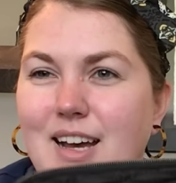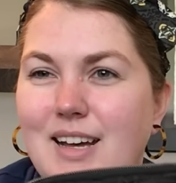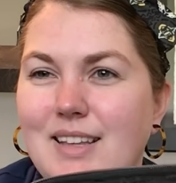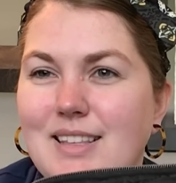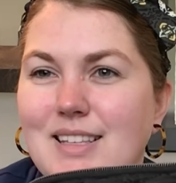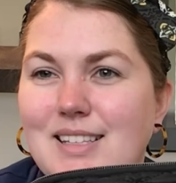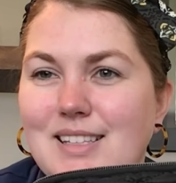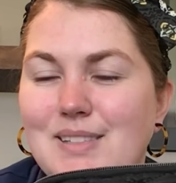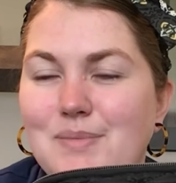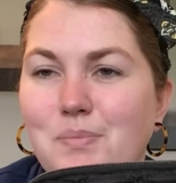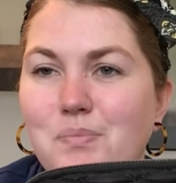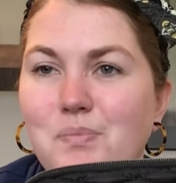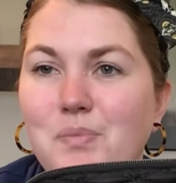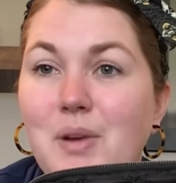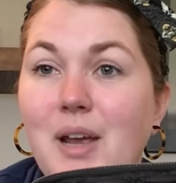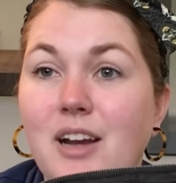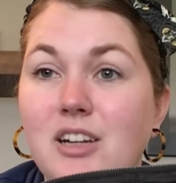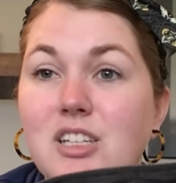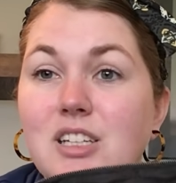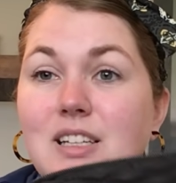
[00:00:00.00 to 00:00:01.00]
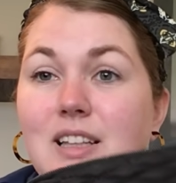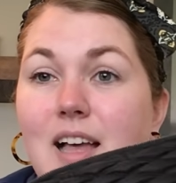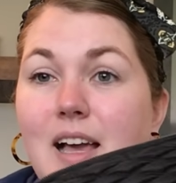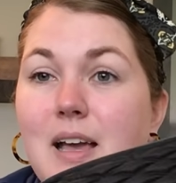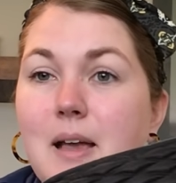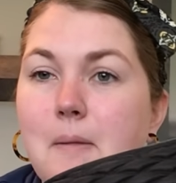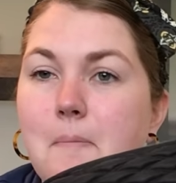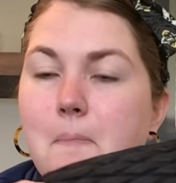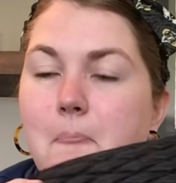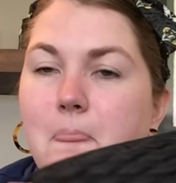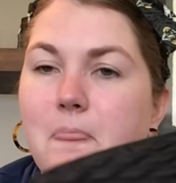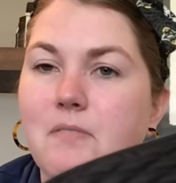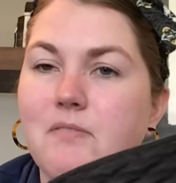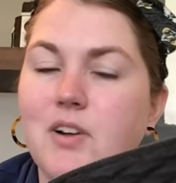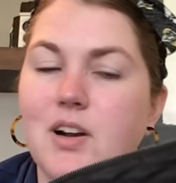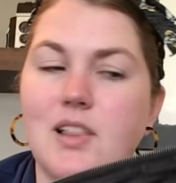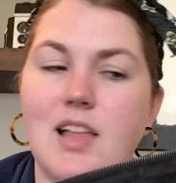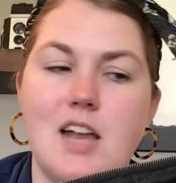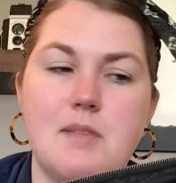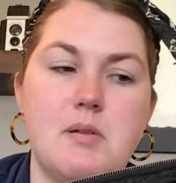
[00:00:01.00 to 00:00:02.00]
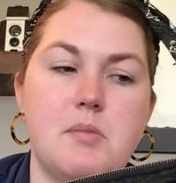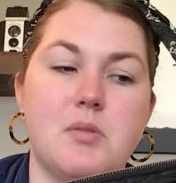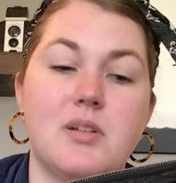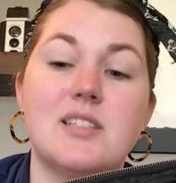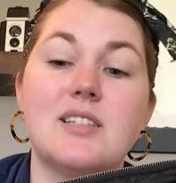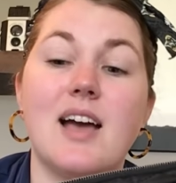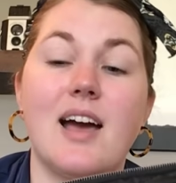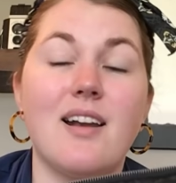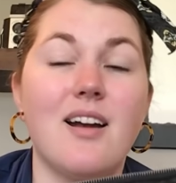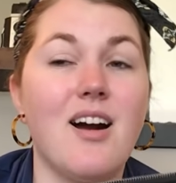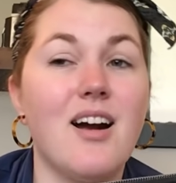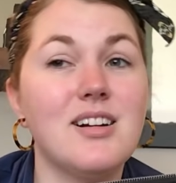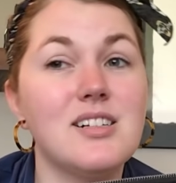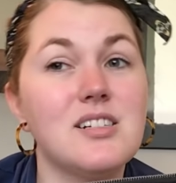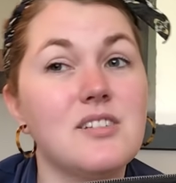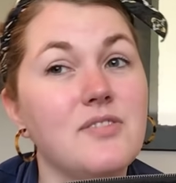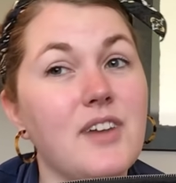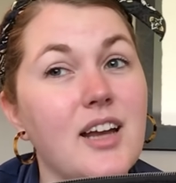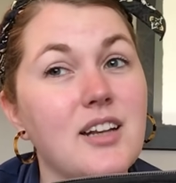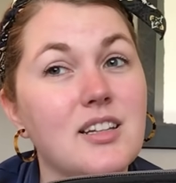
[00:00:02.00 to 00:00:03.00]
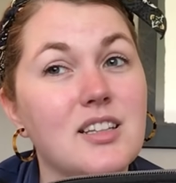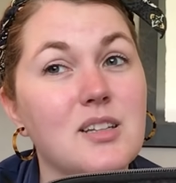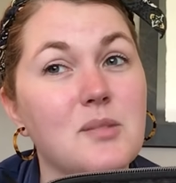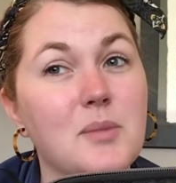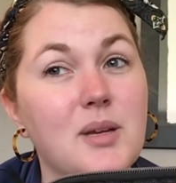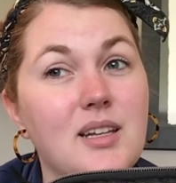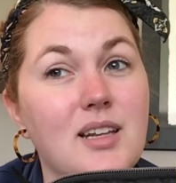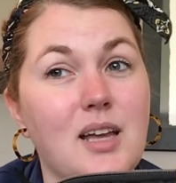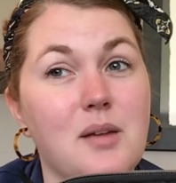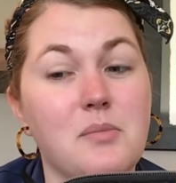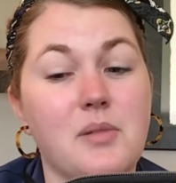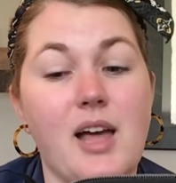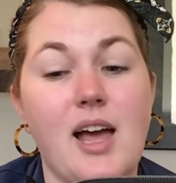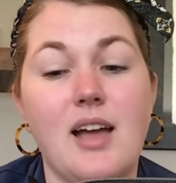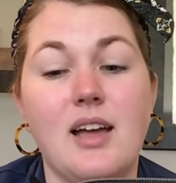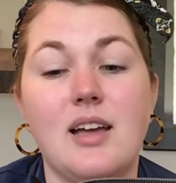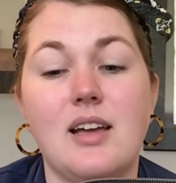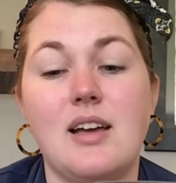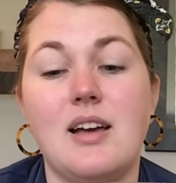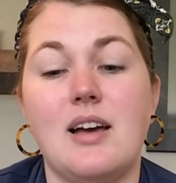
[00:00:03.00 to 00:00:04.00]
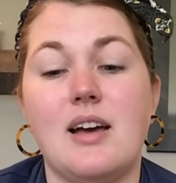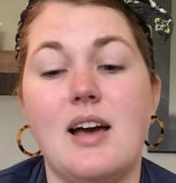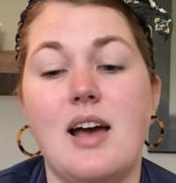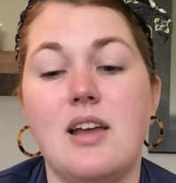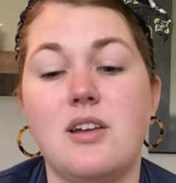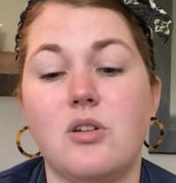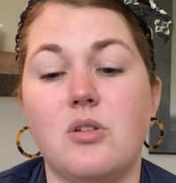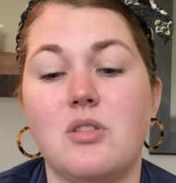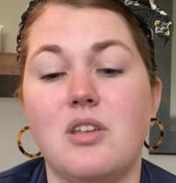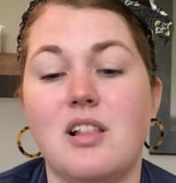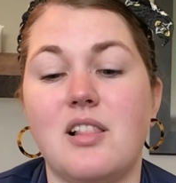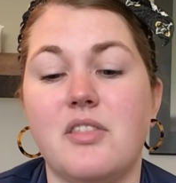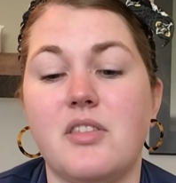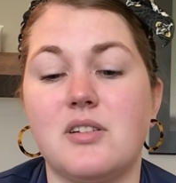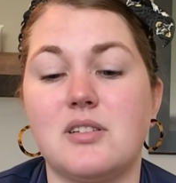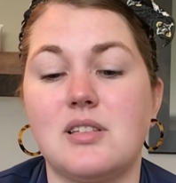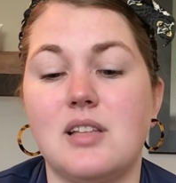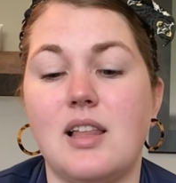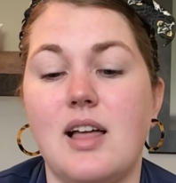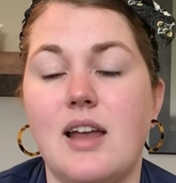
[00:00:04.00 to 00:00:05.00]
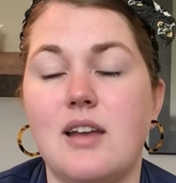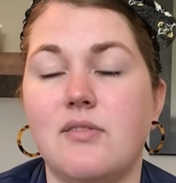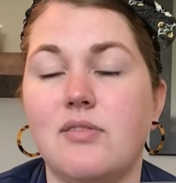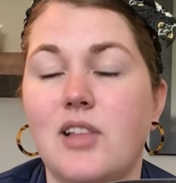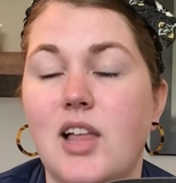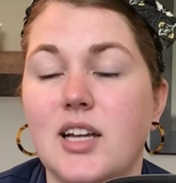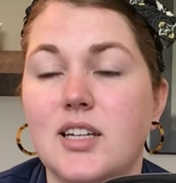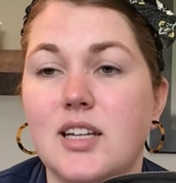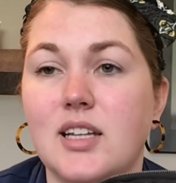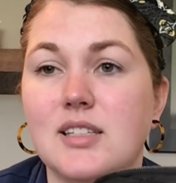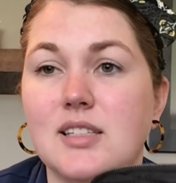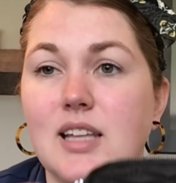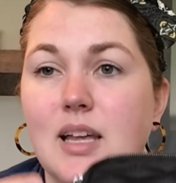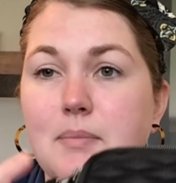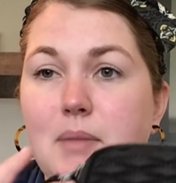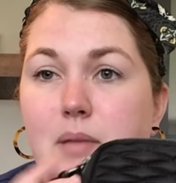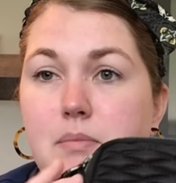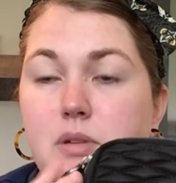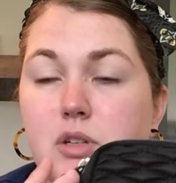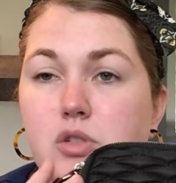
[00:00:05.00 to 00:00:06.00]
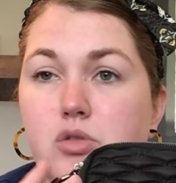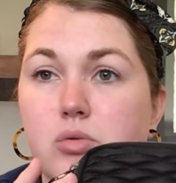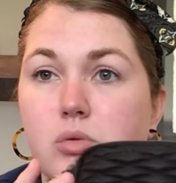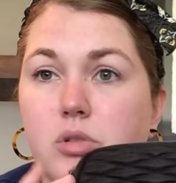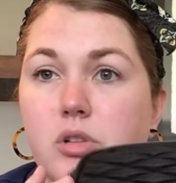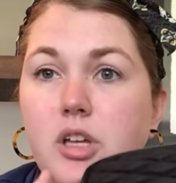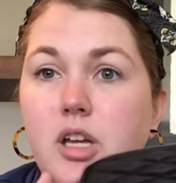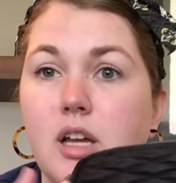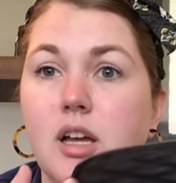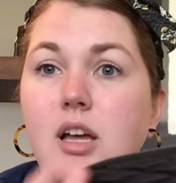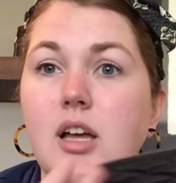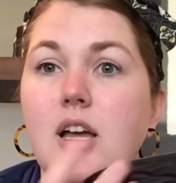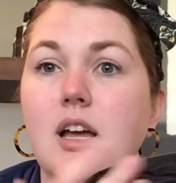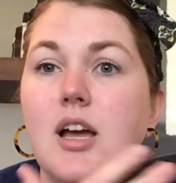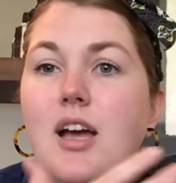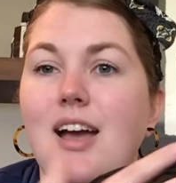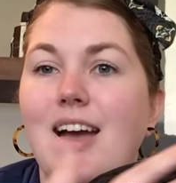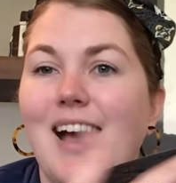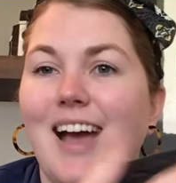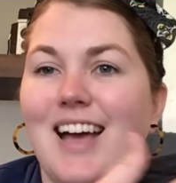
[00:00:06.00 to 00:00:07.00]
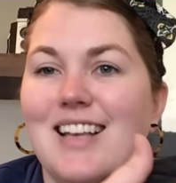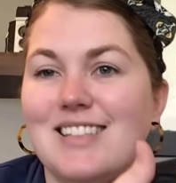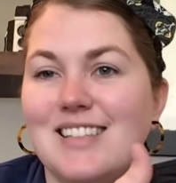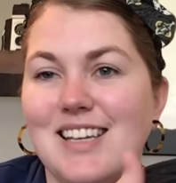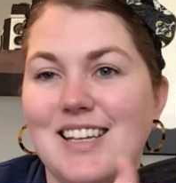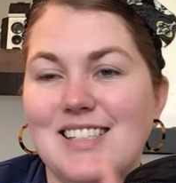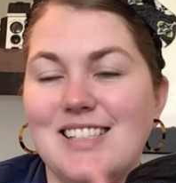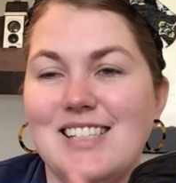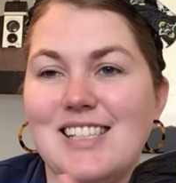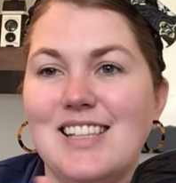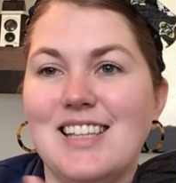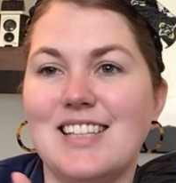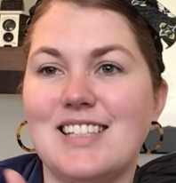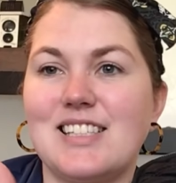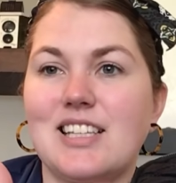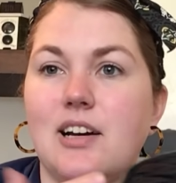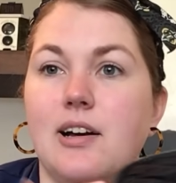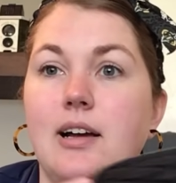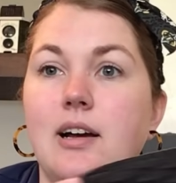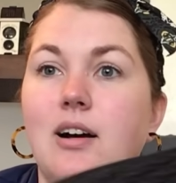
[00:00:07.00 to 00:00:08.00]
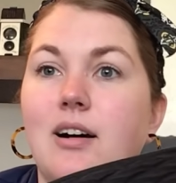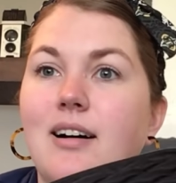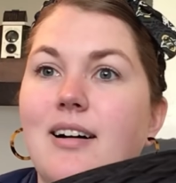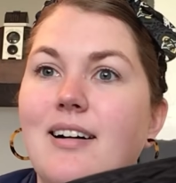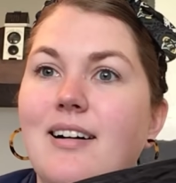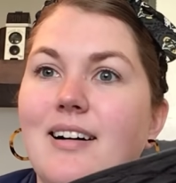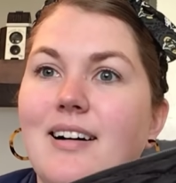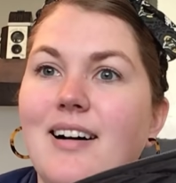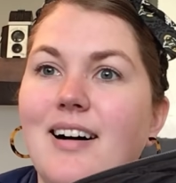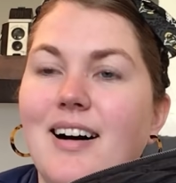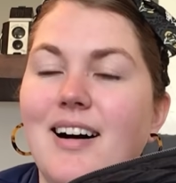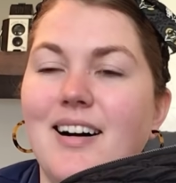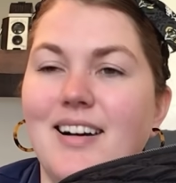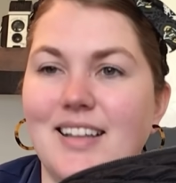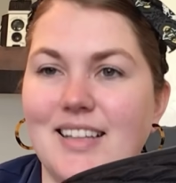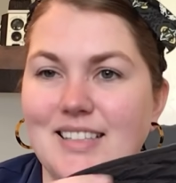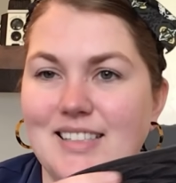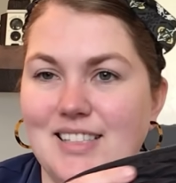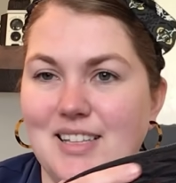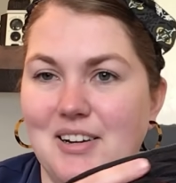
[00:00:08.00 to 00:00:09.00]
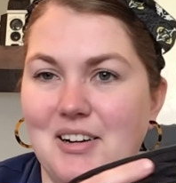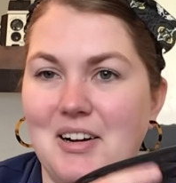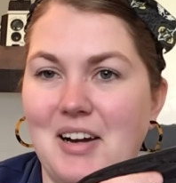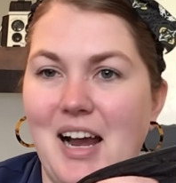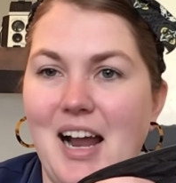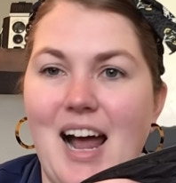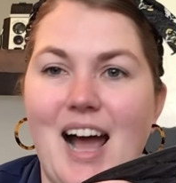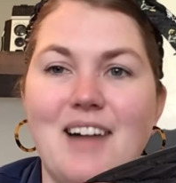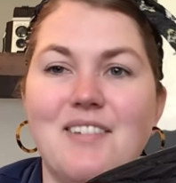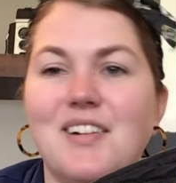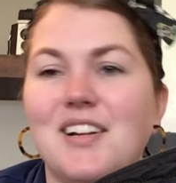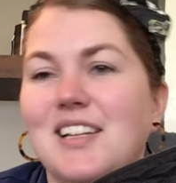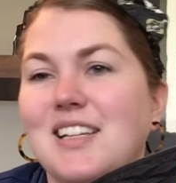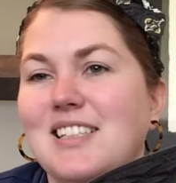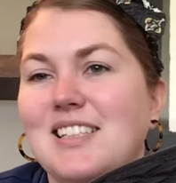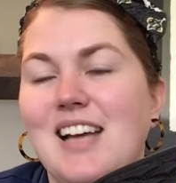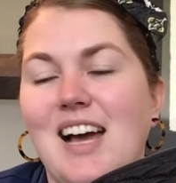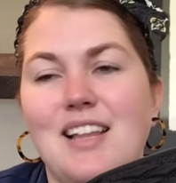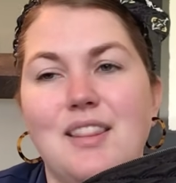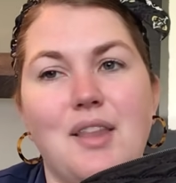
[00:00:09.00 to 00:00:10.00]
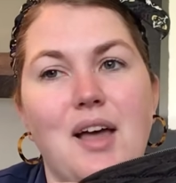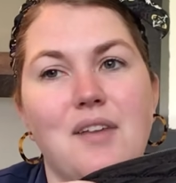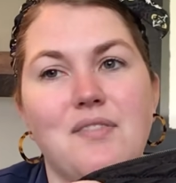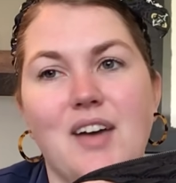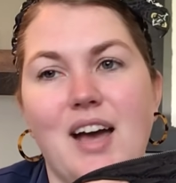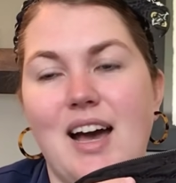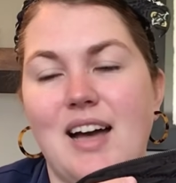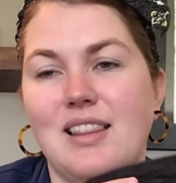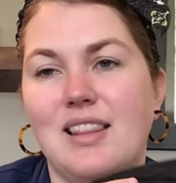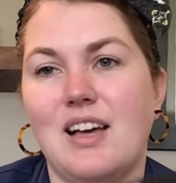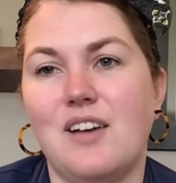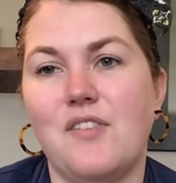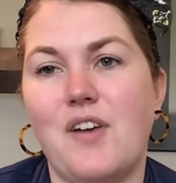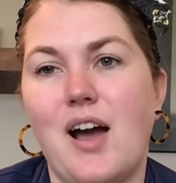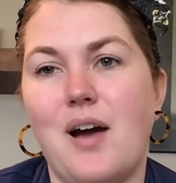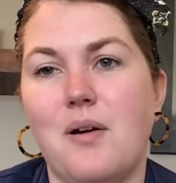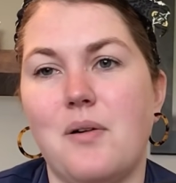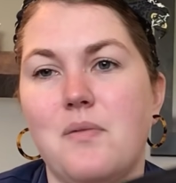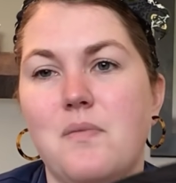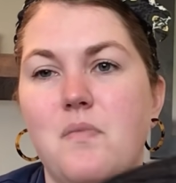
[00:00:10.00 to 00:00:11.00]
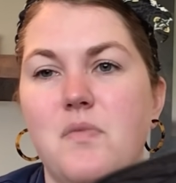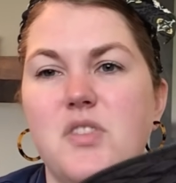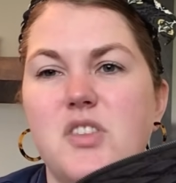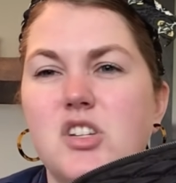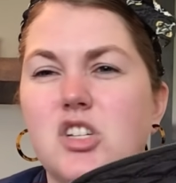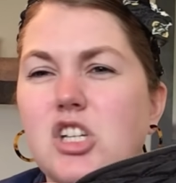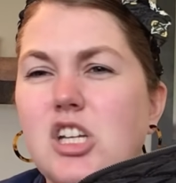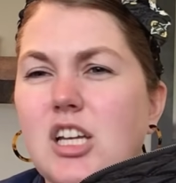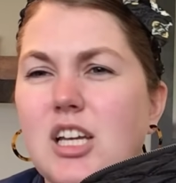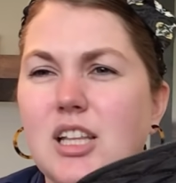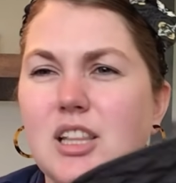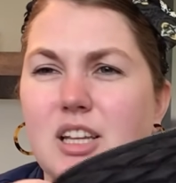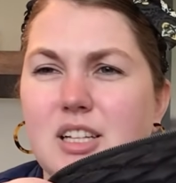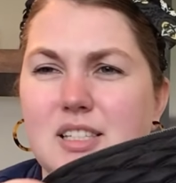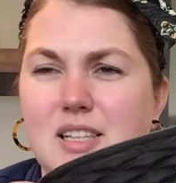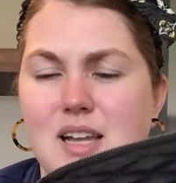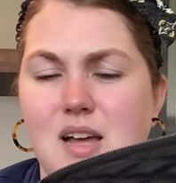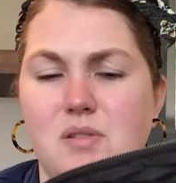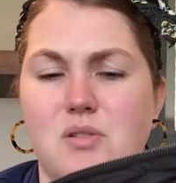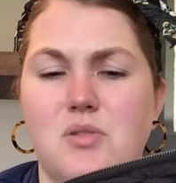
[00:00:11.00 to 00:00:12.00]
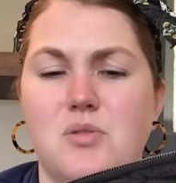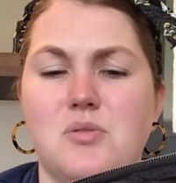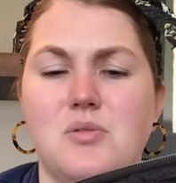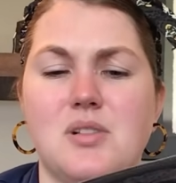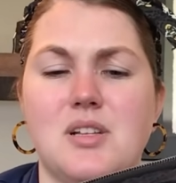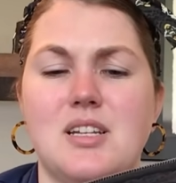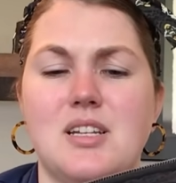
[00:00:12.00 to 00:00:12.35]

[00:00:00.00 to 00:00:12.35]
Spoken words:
This is actually, like, for a lot of people, it's kind of hard to find in the Midnight Black. I know that there's a lot of Lugnuts that might be drooling as they see this going, oh, it's so great. I love it. I love how chic it looks and how cool it